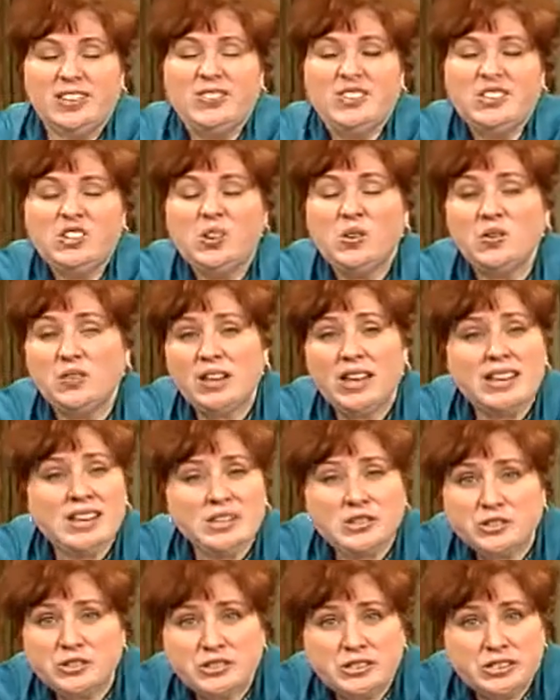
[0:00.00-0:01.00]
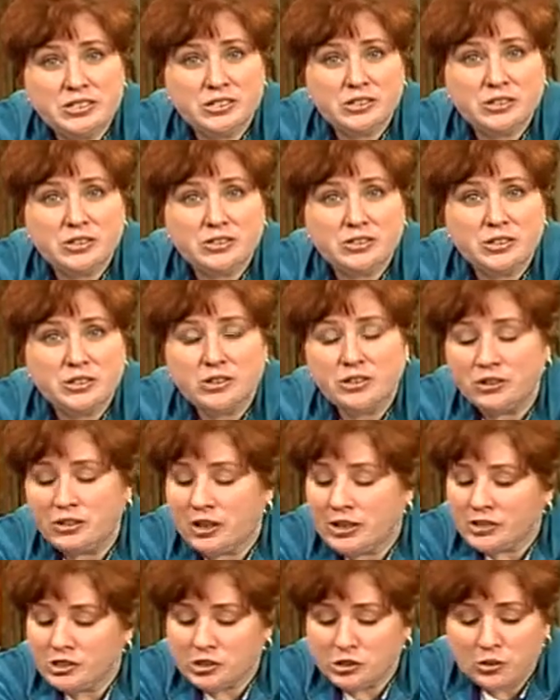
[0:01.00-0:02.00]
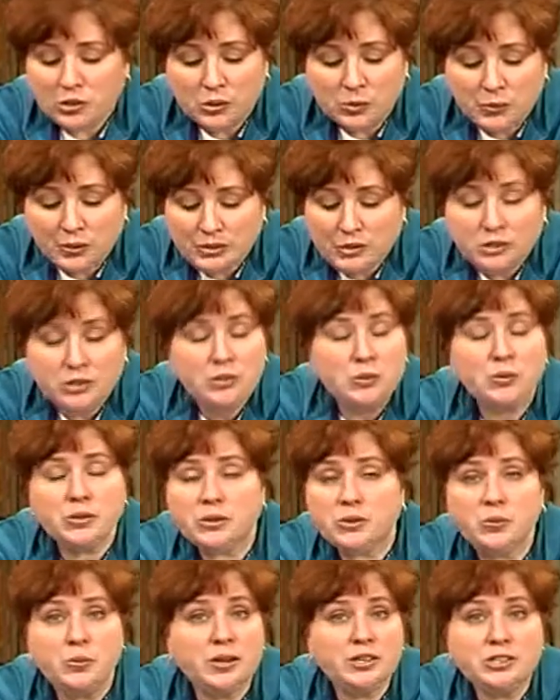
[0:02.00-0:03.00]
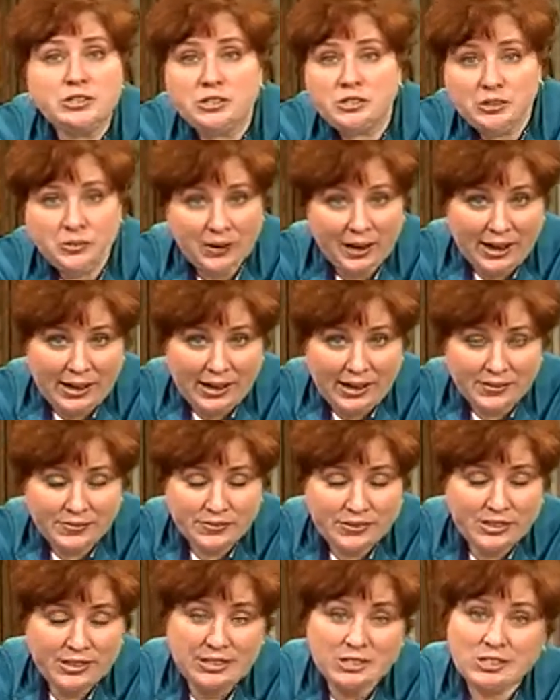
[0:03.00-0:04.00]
If you don't like your scissors or you're not sure what to do with the ones you do have,